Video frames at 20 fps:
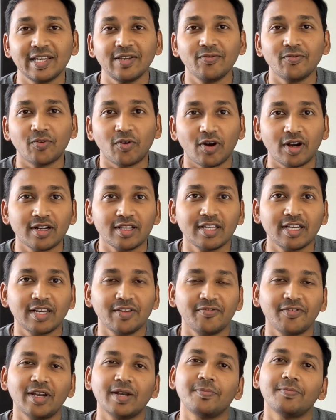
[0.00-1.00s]
see what the
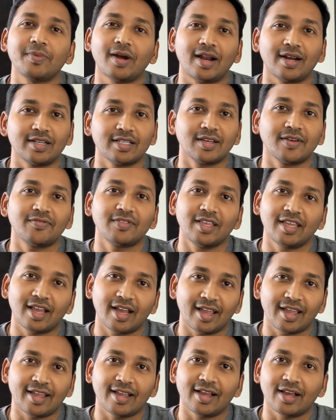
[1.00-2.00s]
different parts of the
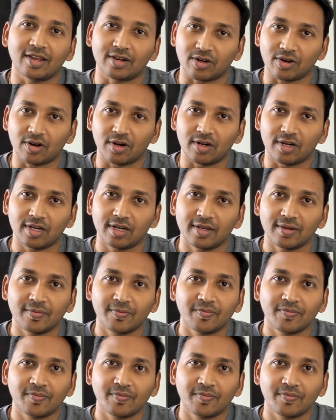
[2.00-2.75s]
eye are called